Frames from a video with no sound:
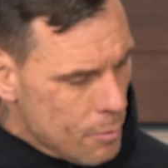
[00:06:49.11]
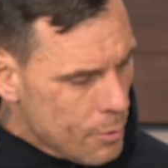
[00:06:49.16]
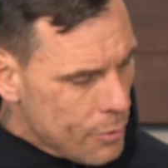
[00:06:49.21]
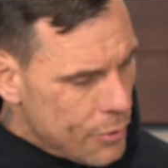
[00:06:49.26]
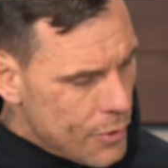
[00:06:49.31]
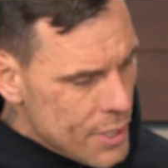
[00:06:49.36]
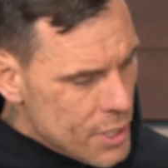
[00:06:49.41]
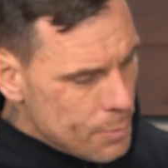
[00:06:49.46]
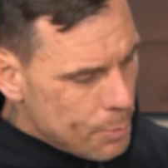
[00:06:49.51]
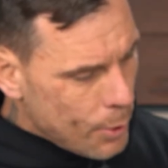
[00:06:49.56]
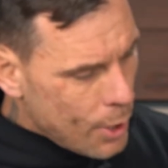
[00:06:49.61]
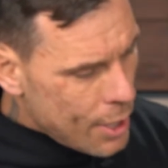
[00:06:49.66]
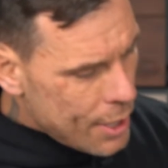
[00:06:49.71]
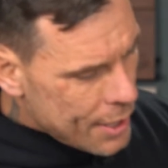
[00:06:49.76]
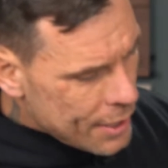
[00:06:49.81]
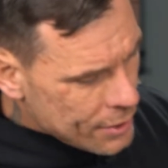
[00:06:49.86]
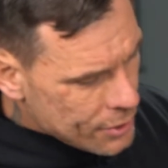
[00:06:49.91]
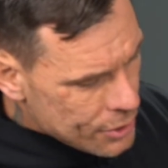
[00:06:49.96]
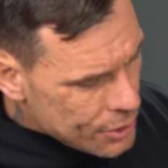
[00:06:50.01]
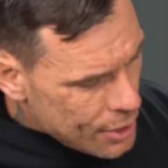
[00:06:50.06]
With these
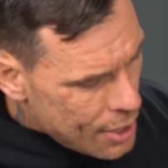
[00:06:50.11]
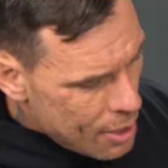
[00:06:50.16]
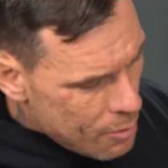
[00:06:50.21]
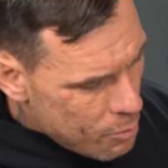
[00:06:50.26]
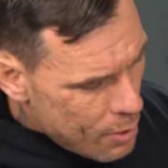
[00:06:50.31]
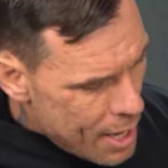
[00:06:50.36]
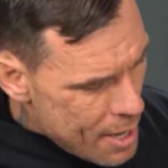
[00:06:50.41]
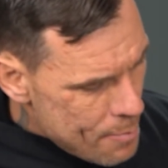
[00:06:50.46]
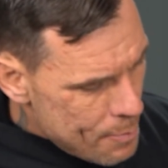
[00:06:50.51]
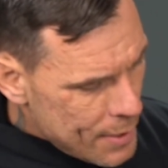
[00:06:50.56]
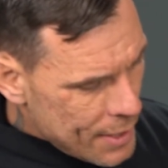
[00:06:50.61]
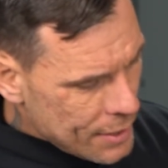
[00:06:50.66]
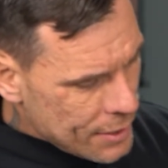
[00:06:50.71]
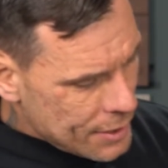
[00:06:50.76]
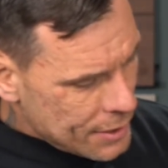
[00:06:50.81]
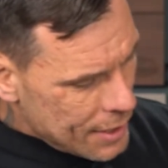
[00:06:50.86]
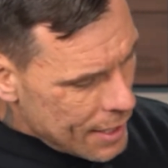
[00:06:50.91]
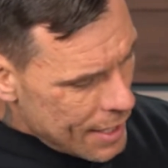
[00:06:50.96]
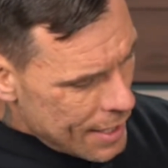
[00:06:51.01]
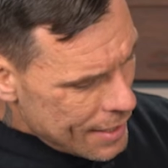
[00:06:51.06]
products, they're not wiping
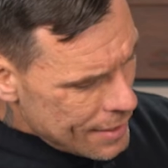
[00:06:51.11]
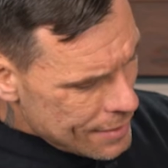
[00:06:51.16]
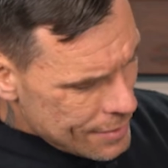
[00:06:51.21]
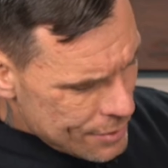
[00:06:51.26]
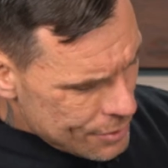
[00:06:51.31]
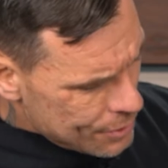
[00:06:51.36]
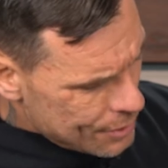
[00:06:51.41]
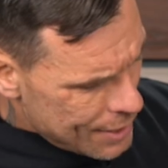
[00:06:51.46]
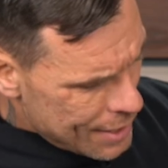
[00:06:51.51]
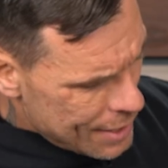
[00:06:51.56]
stains or